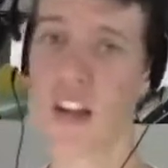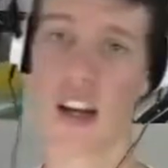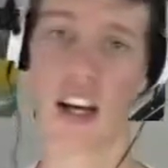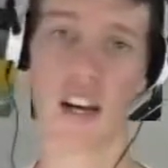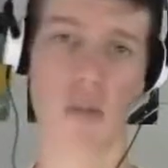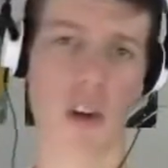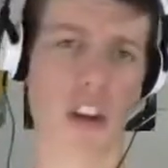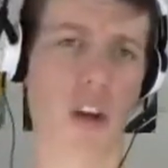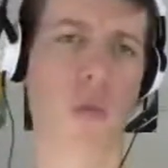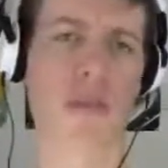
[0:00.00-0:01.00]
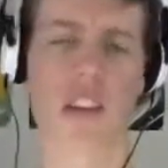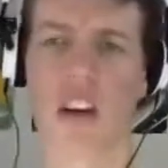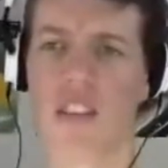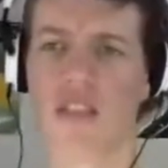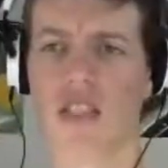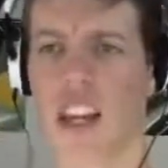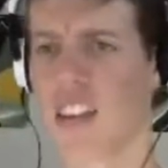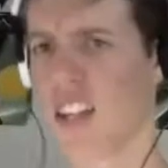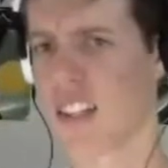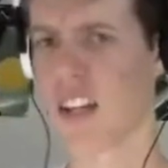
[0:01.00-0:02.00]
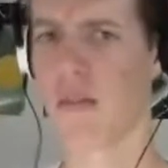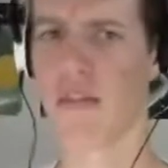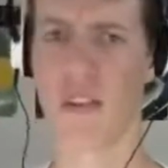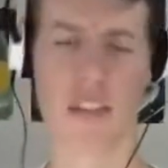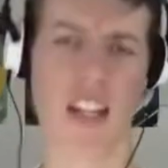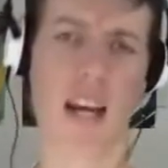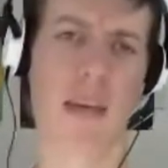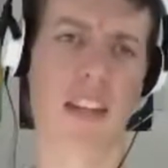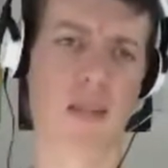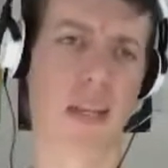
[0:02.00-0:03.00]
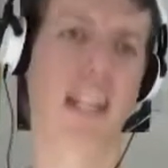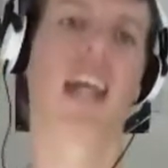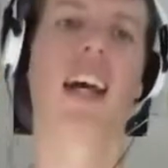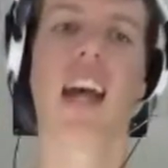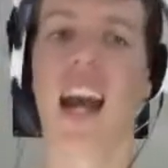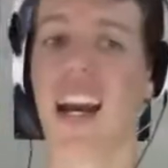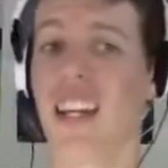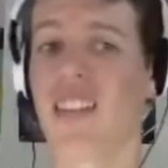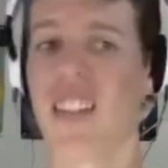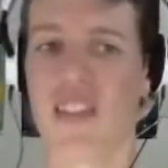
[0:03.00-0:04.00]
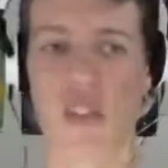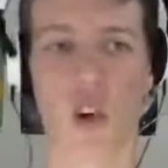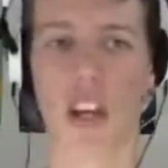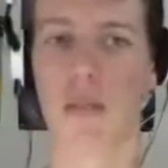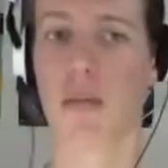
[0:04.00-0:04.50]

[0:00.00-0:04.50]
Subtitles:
Although Whimsicott's strength does come from its high base speed and its annoying